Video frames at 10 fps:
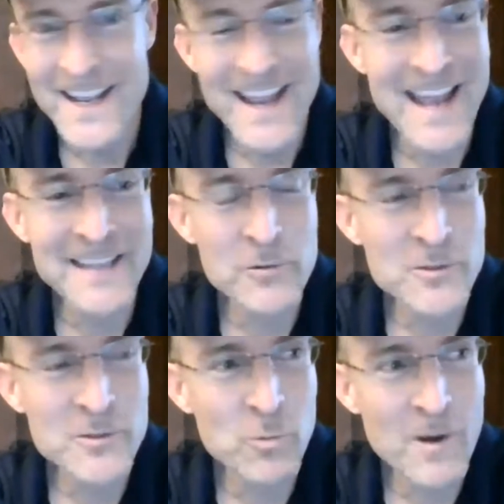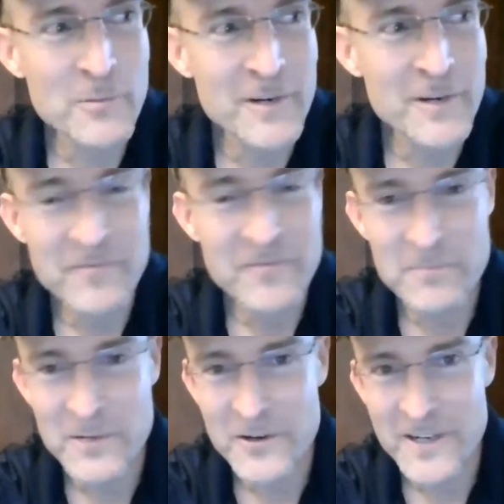And there was one brief
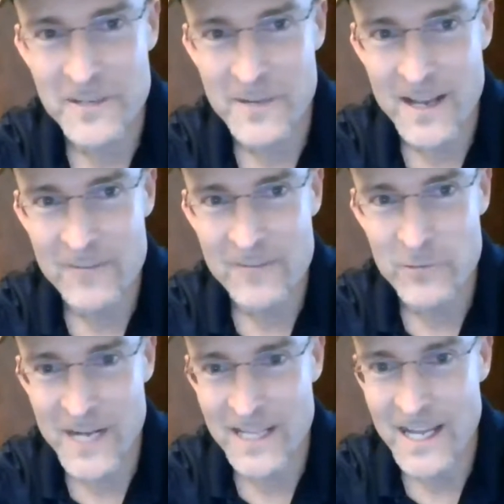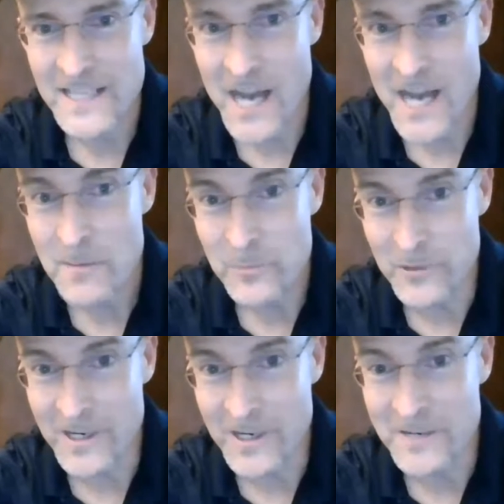period in my life when I liked
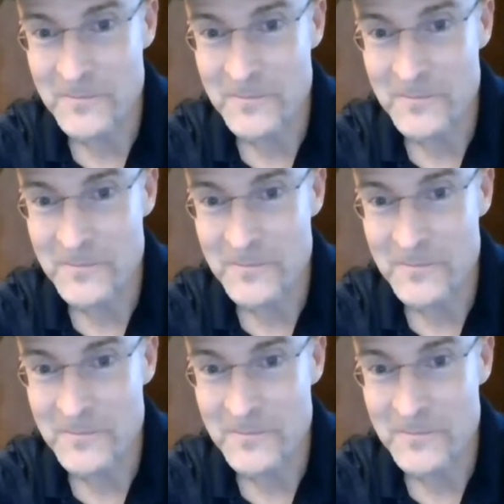opera.